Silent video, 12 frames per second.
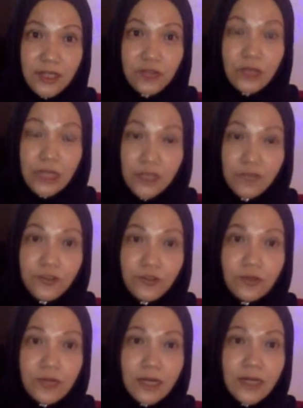So if
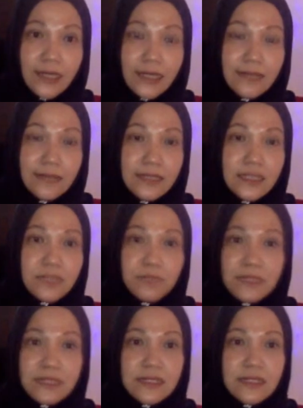you are in this
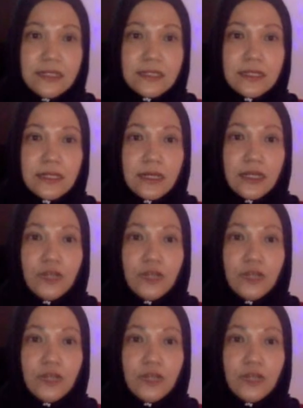business,